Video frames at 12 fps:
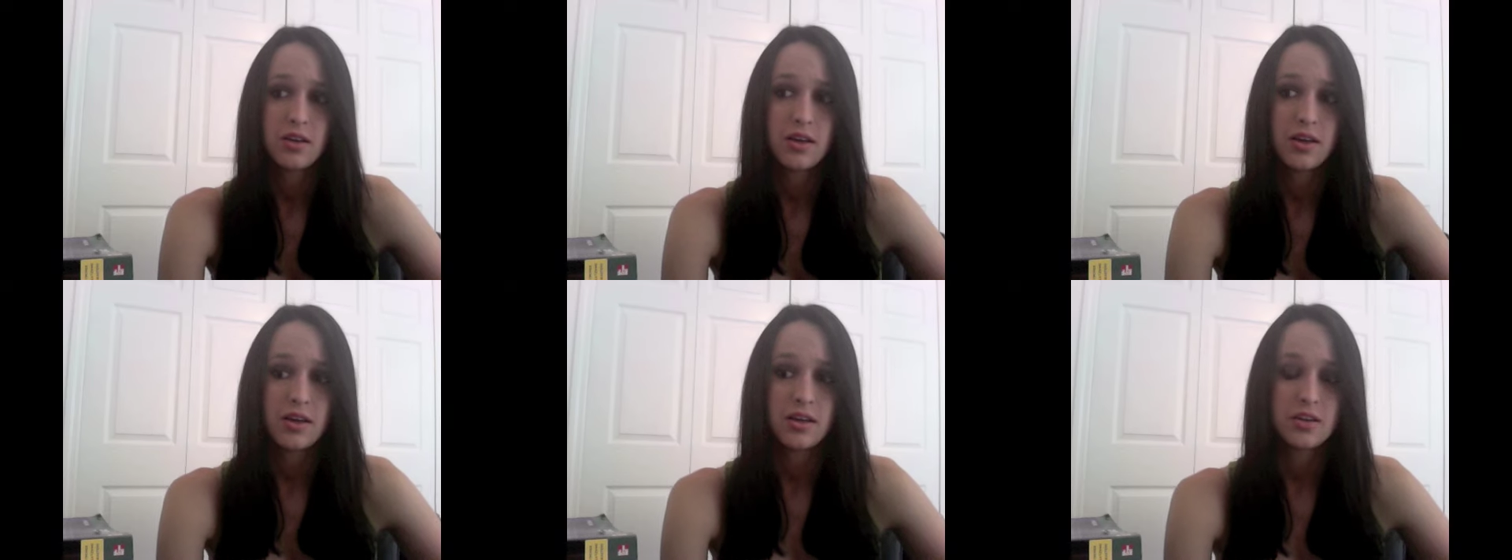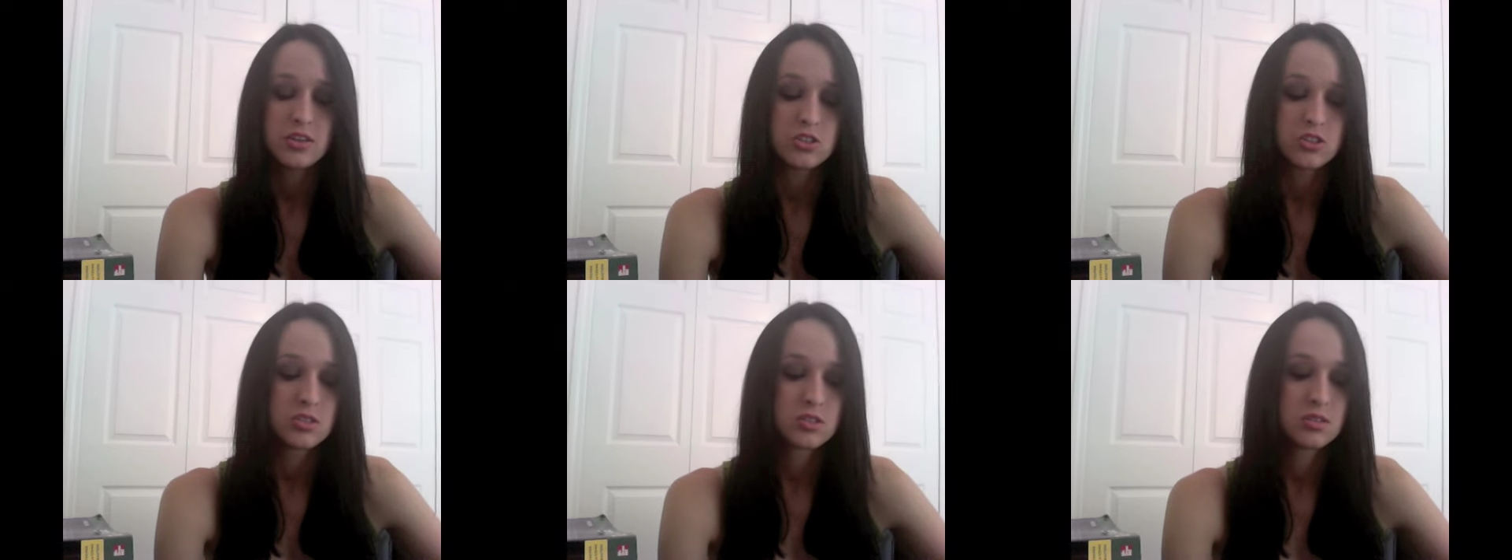And it
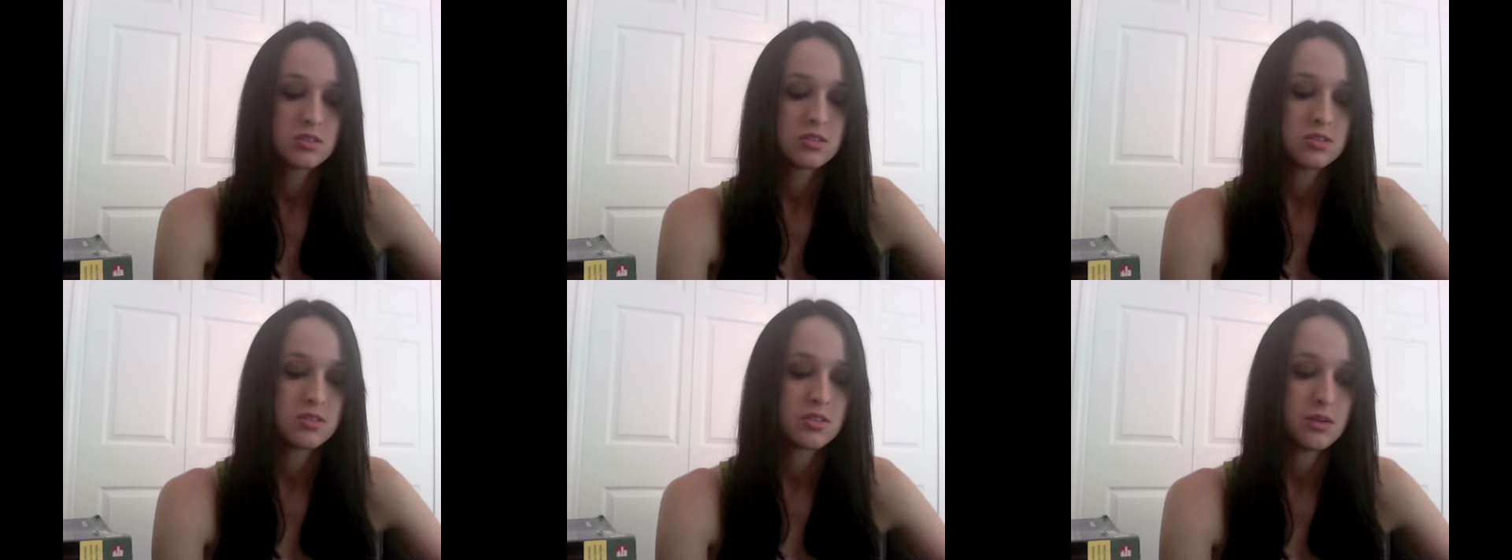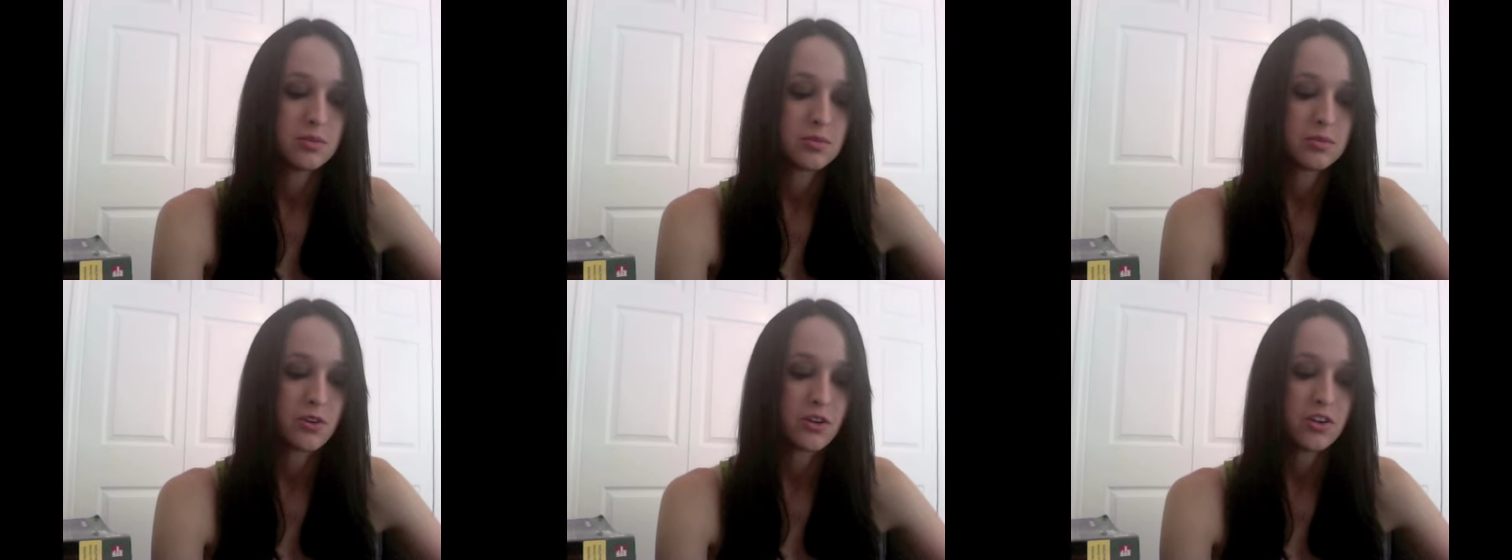just seems
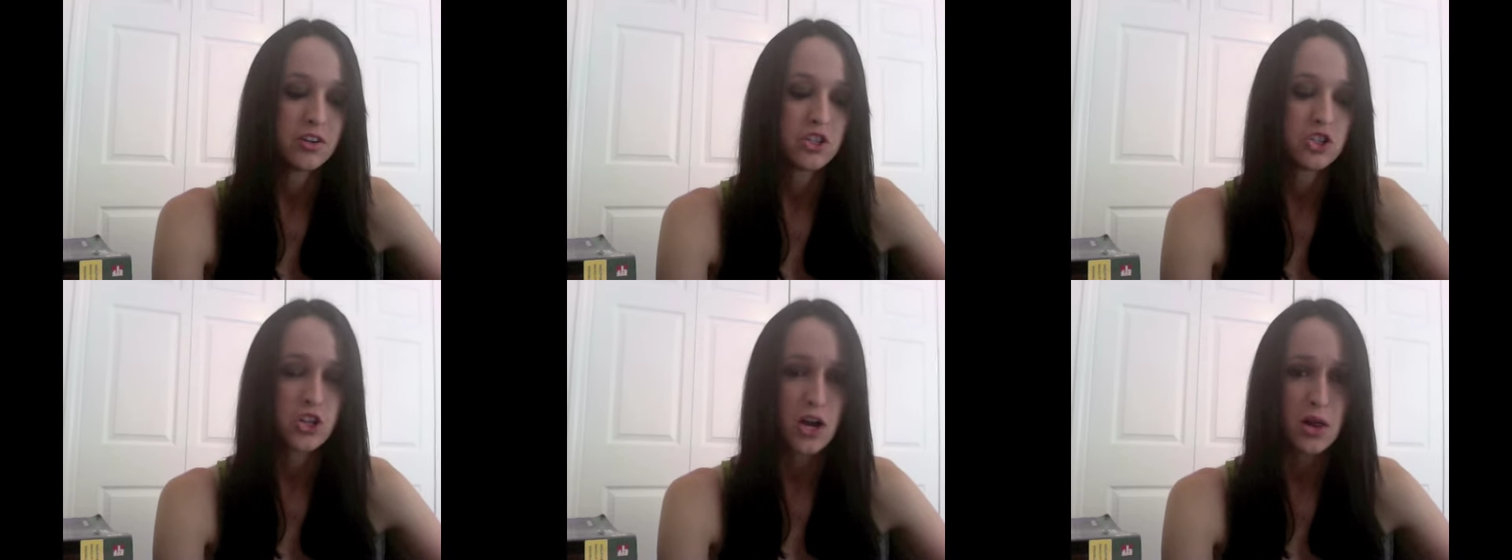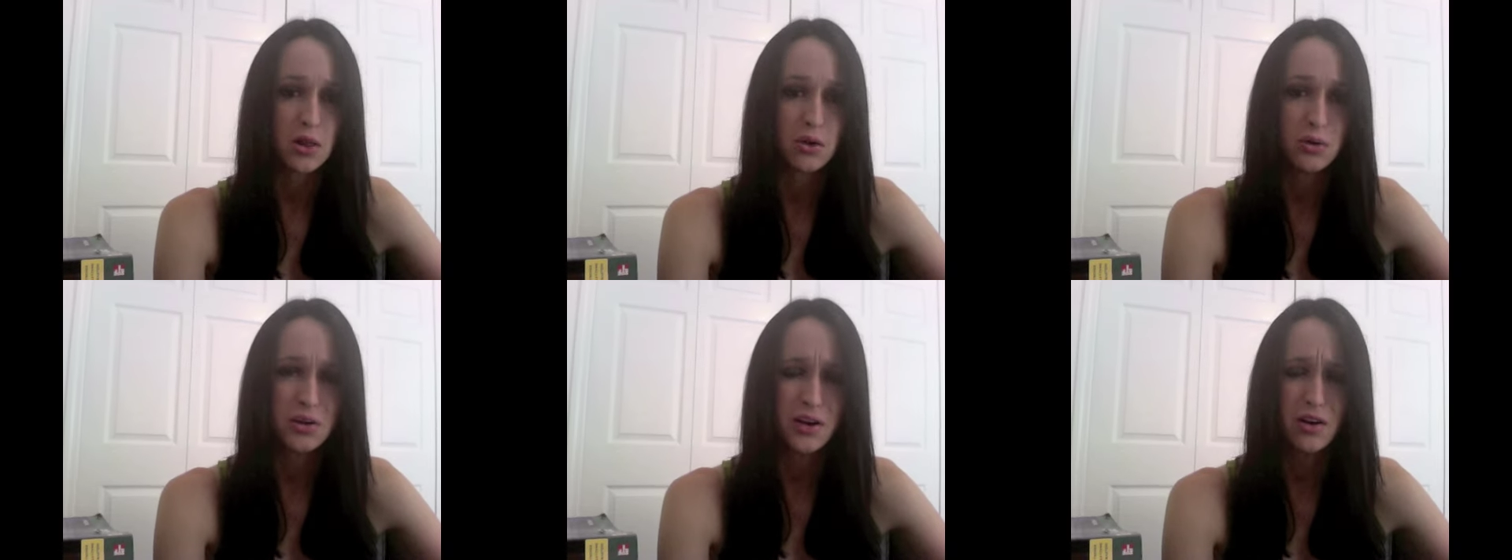very
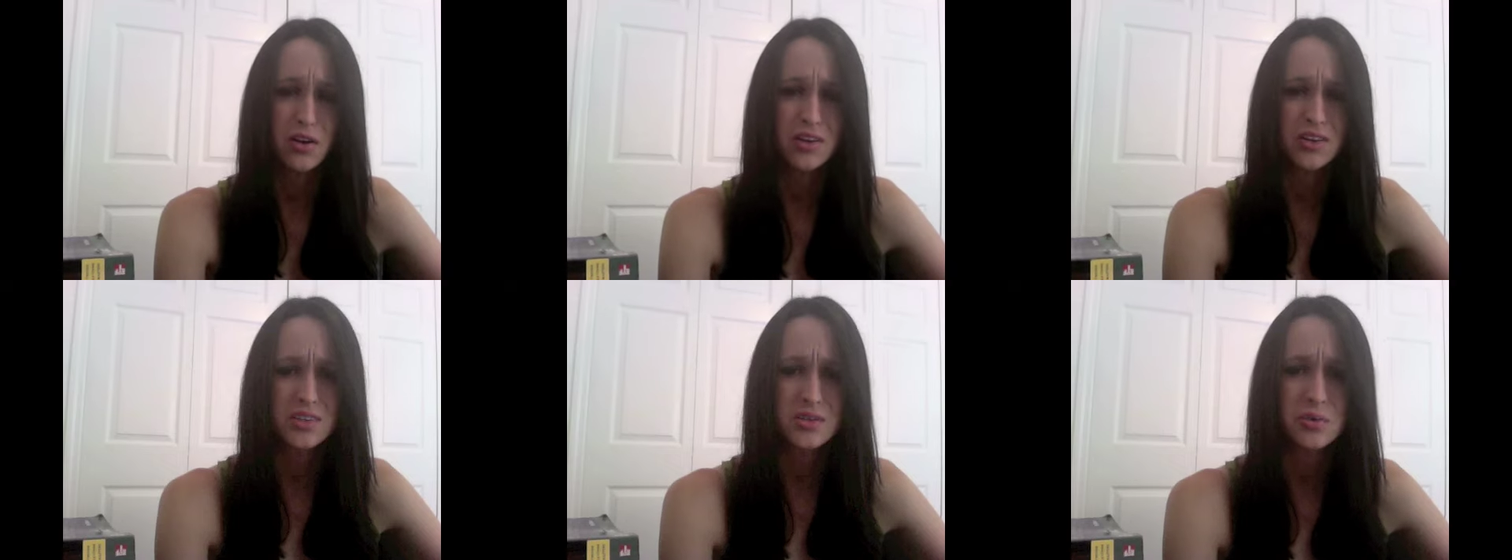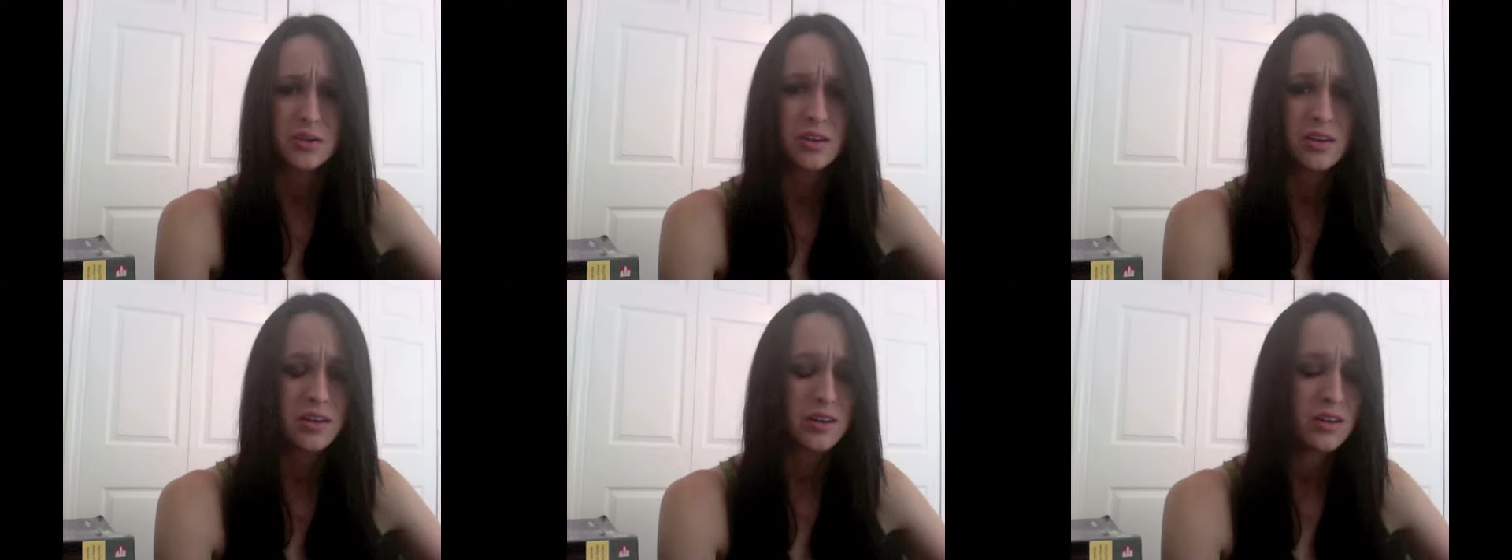shallow and arrogant to me.